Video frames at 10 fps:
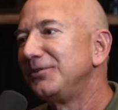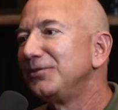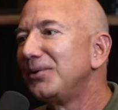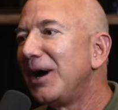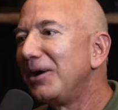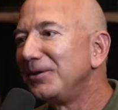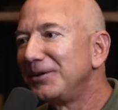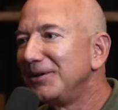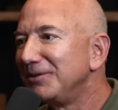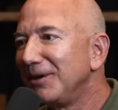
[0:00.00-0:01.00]

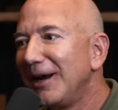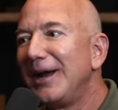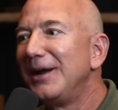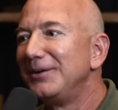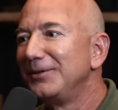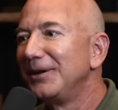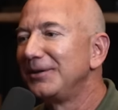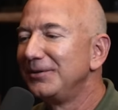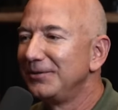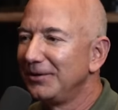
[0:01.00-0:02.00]
duality in your head.
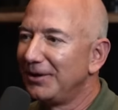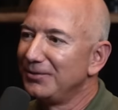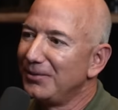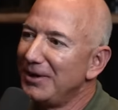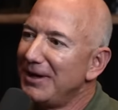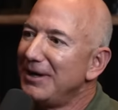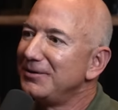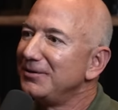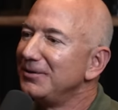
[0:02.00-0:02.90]
Like, you, on the one hand,